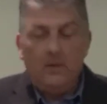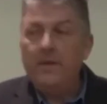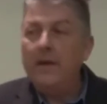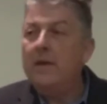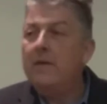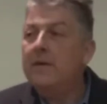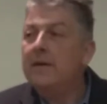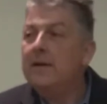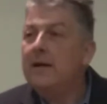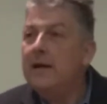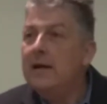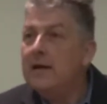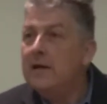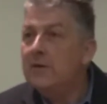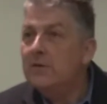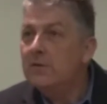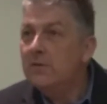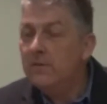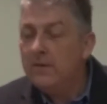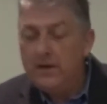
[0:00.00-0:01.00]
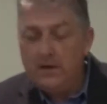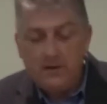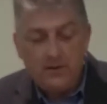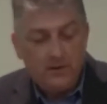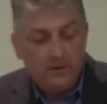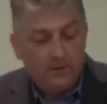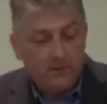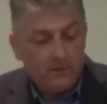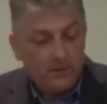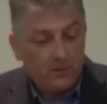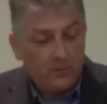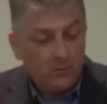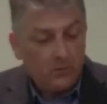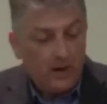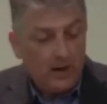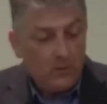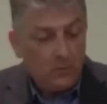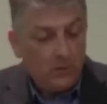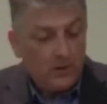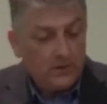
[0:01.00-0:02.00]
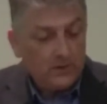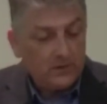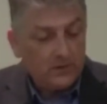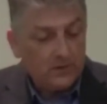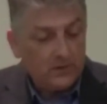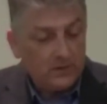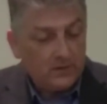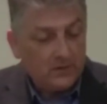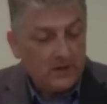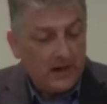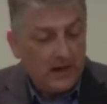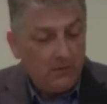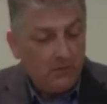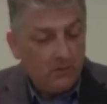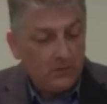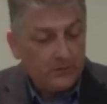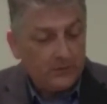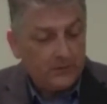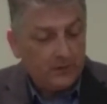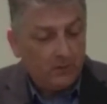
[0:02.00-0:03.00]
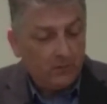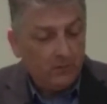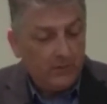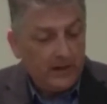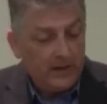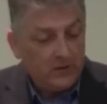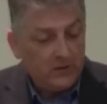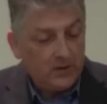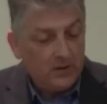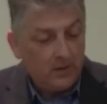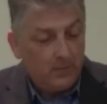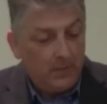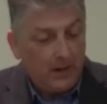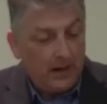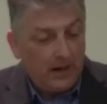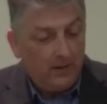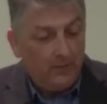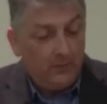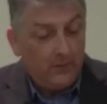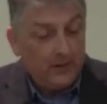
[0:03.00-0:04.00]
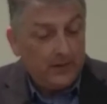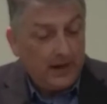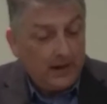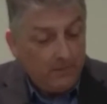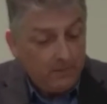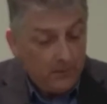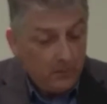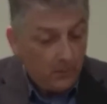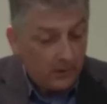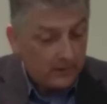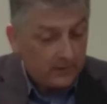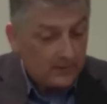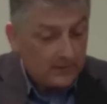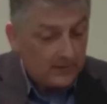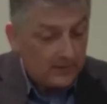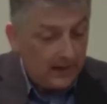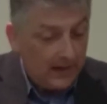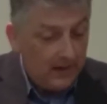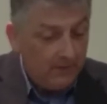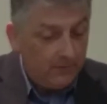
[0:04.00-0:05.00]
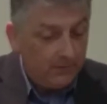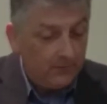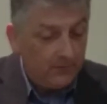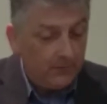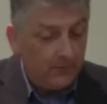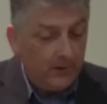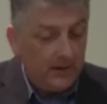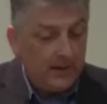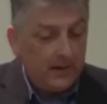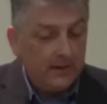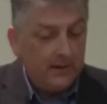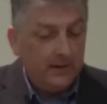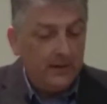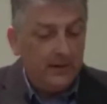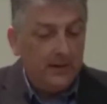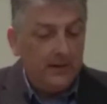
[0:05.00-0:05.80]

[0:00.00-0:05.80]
Then the kings of the earth and the great ones and the generals and the rich and the powerful and everyone, slave and free,